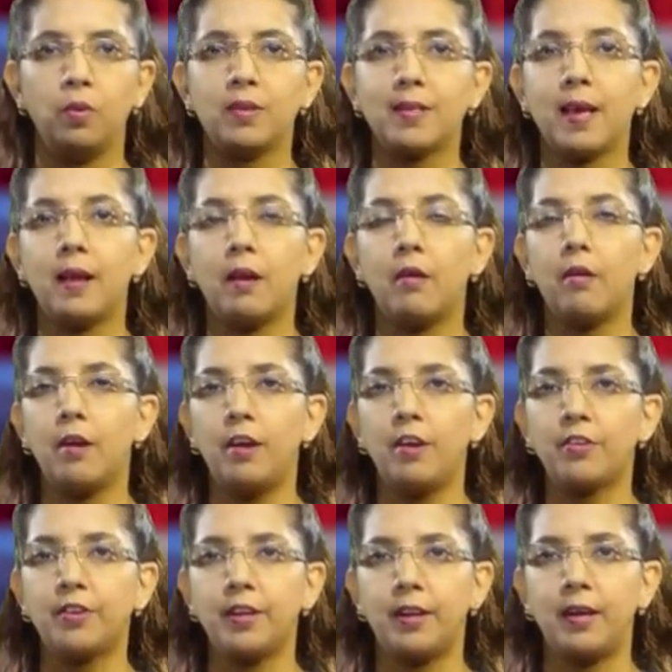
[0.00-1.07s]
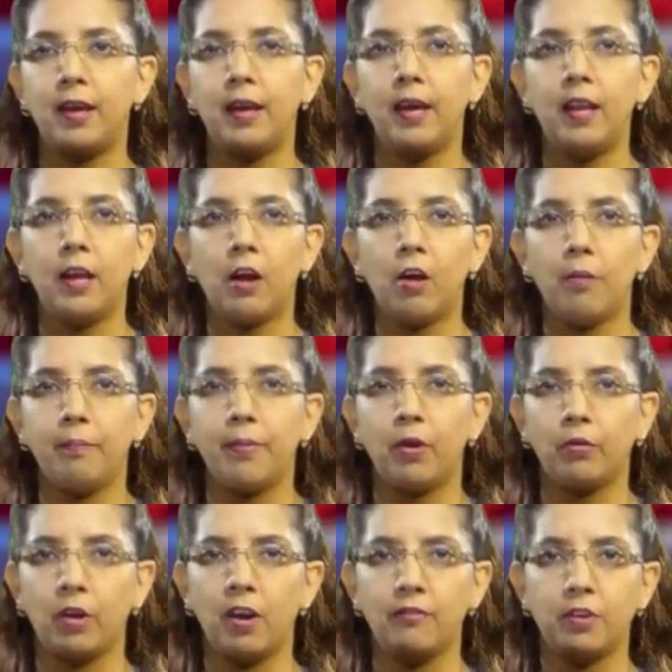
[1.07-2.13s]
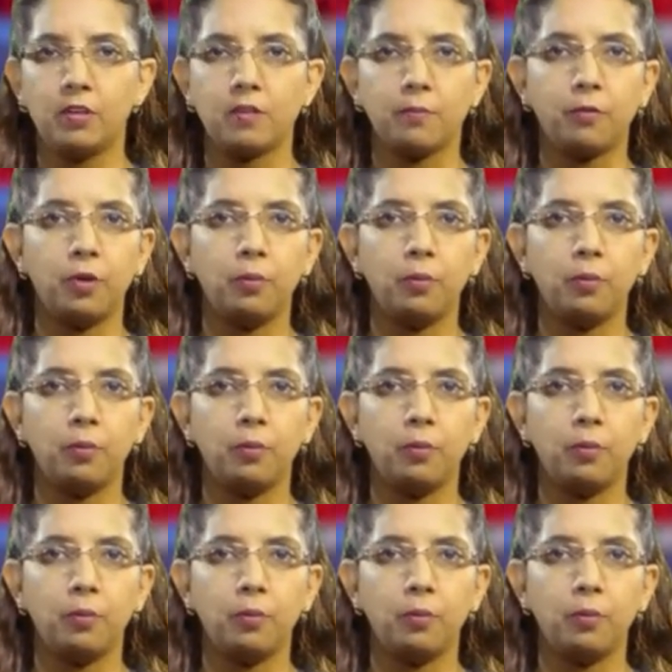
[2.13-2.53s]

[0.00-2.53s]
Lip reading: was held earlier today in the compound of the Supreme